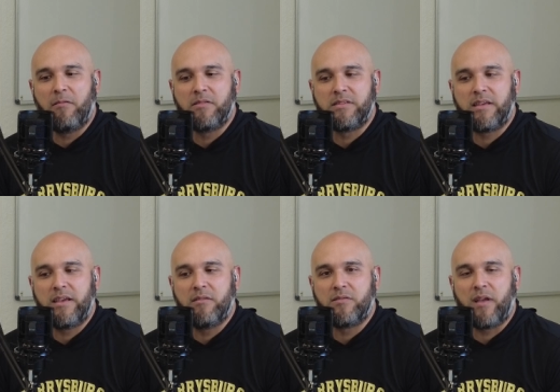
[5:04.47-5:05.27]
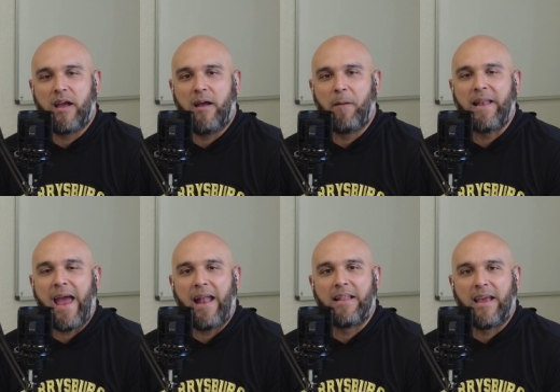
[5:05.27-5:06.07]
It was it was my
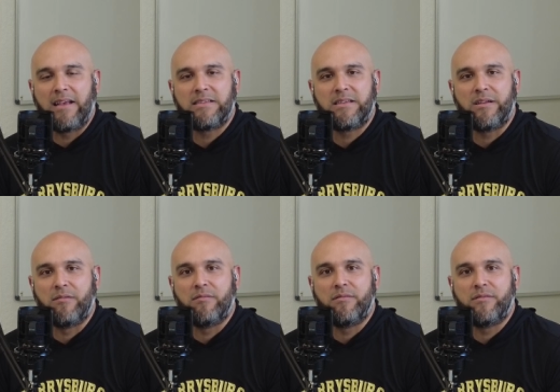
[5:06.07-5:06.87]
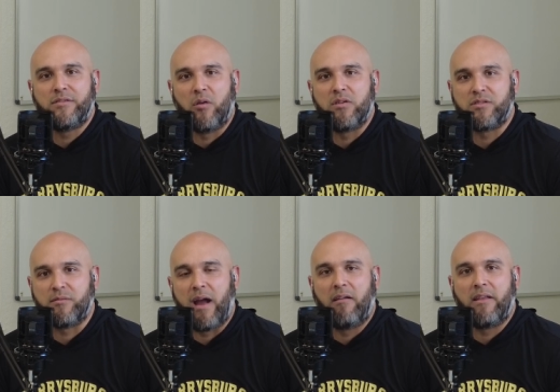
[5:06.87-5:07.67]
dad likes, you know, showing us
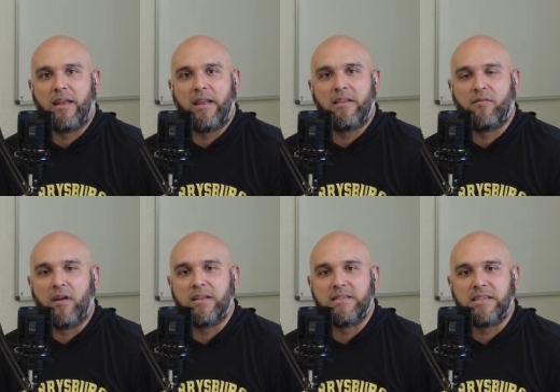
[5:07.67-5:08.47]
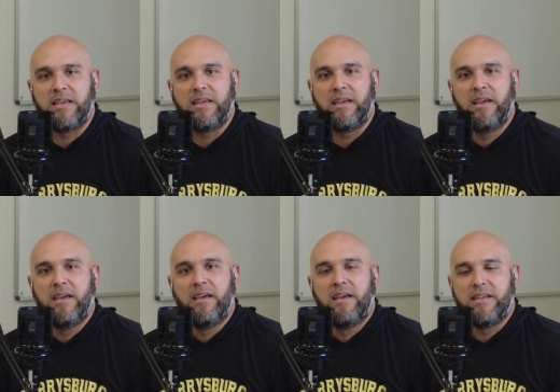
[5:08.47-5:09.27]
around, and, and it's fun to see
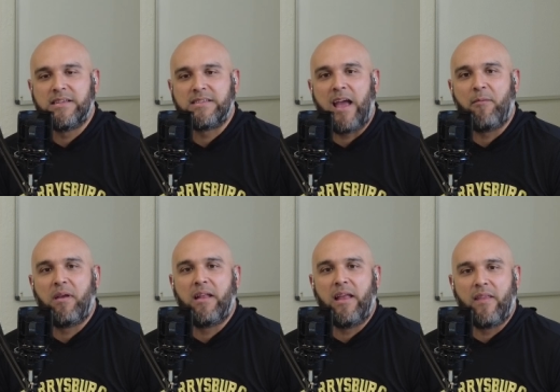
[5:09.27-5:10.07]
his excitement.